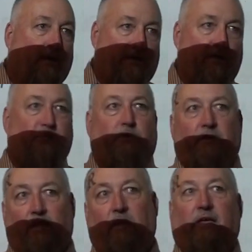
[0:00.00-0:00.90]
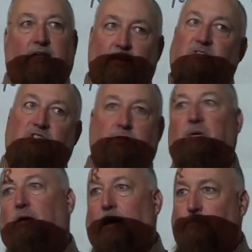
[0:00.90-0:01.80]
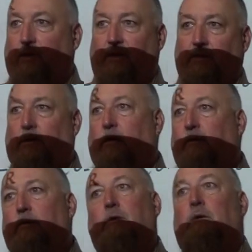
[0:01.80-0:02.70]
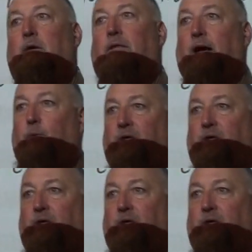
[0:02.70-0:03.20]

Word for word: initial the knee that is to be operated on. That